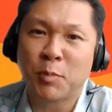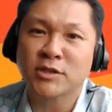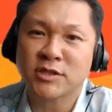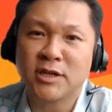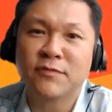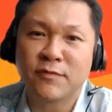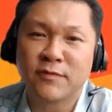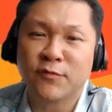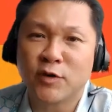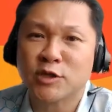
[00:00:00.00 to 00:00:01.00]
positive
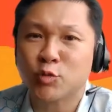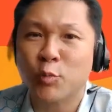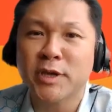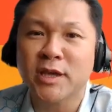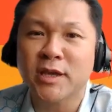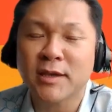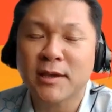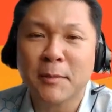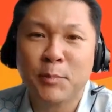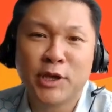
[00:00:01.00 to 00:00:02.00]
difference will be,
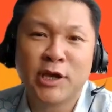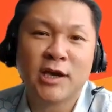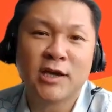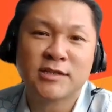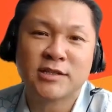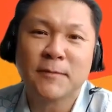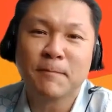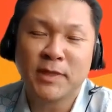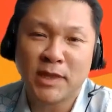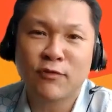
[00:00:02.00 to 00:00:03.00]
because
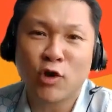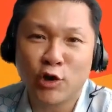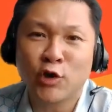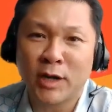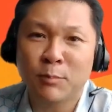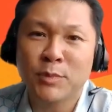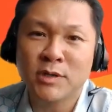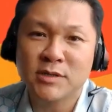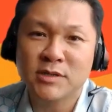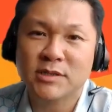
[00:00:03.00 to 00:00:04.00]
they've got your
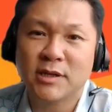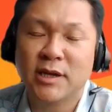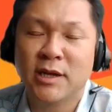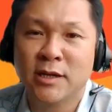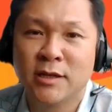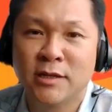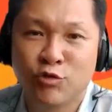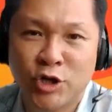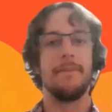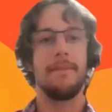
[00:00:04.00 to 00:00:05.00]
numbers in
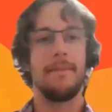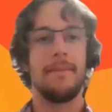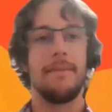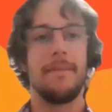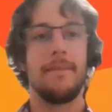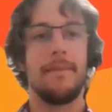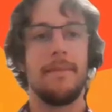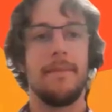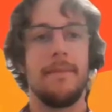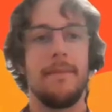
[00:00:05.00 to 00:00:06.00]
3 offset accounts.
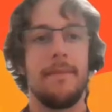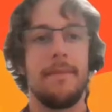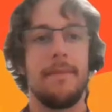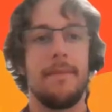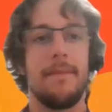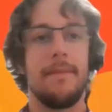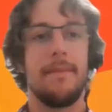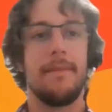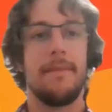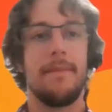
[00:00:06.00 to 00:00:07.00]
They know
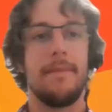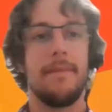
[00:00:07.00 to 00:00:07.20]
what the